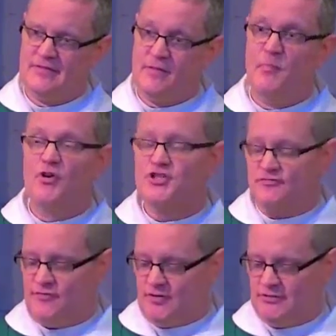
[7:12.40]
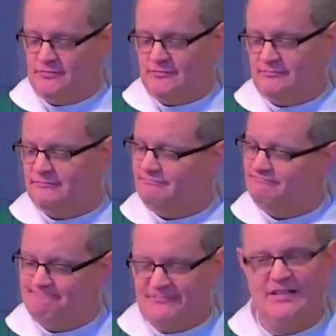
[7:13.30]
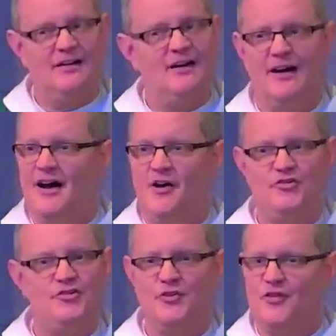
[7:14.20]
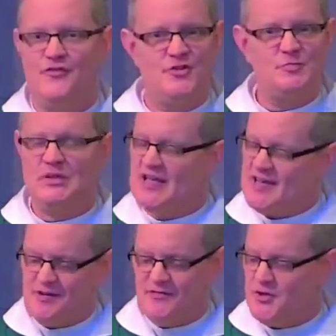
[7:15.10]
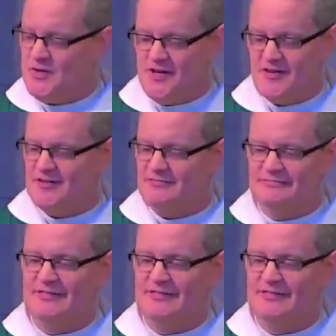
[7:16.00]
The merciful, I also know that there's plenty of you here.